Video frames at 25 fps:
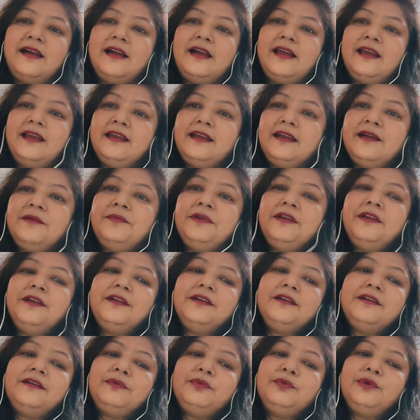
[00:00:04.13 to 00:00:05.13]
I come
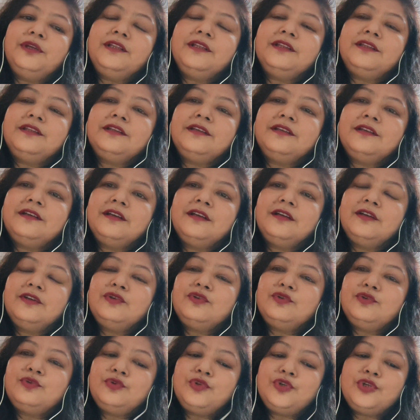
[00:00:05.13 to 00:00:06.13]
here with
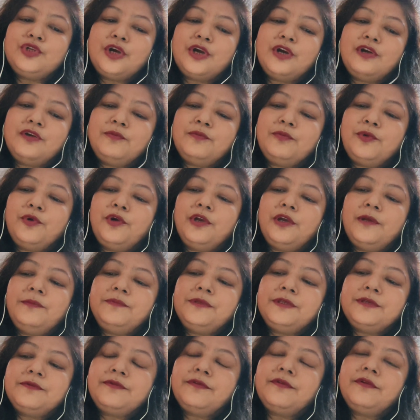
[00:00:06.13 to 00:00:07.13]
two short
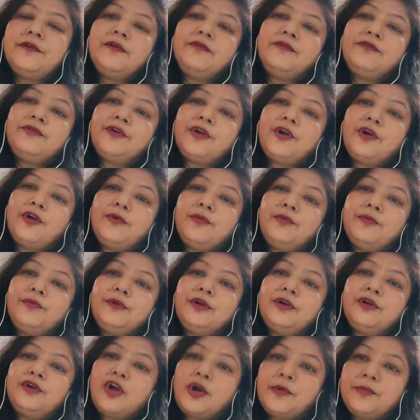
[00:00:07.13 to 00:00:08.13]
poems
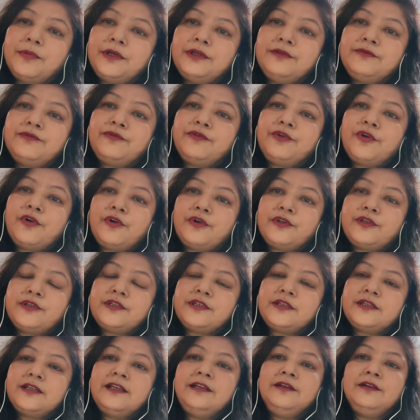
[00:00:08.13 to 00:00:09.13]
from Robert
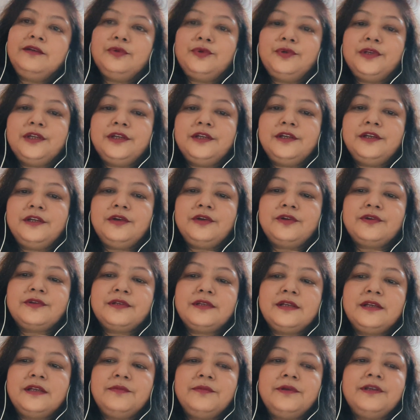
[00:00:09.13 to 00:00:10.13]
Frost included in your
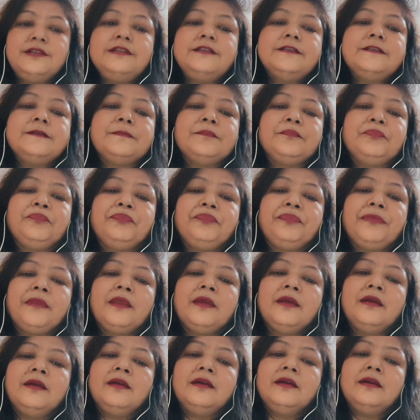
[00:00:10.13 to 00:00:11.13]
syllabus.
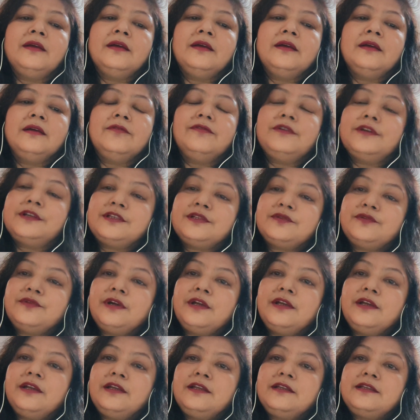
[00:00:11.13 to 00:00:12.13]
First
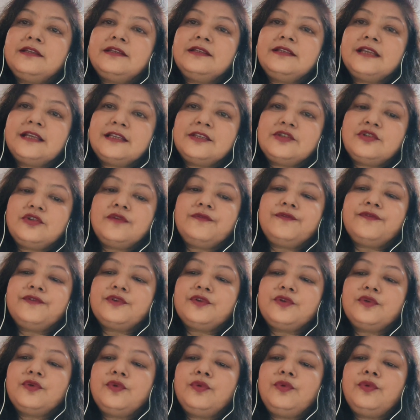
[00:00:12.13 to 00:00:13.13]
one is Dust of
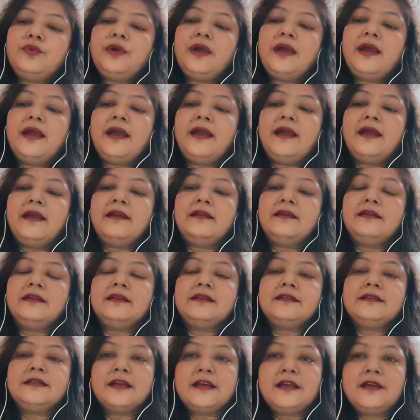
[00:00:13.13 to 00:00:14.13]
Snow and
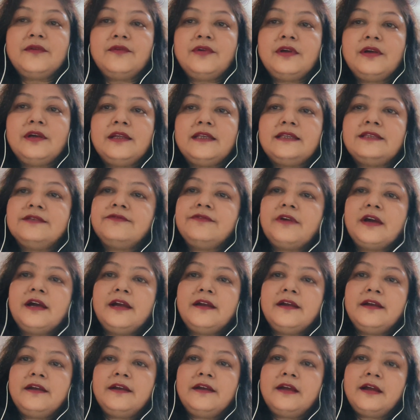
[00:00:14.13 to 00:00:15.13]
the second one is
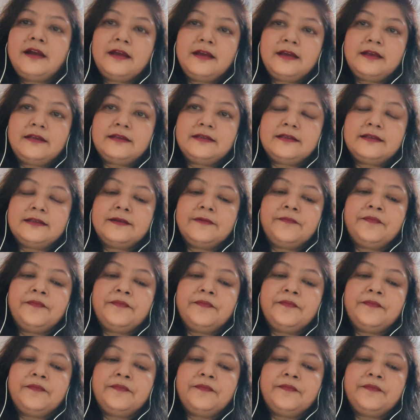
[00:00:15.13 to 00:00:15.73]
Fire and Ice.